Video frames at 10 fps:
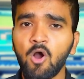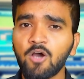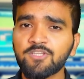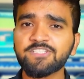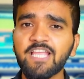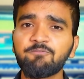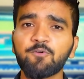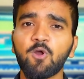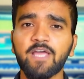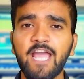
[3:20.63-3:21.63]
On the
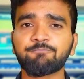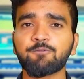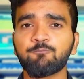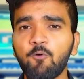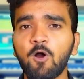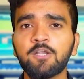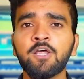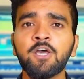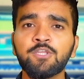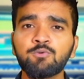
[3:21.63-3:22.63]
Cypherock X1 wallet,
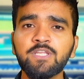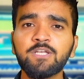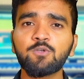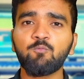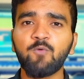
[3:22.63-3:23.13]
you need to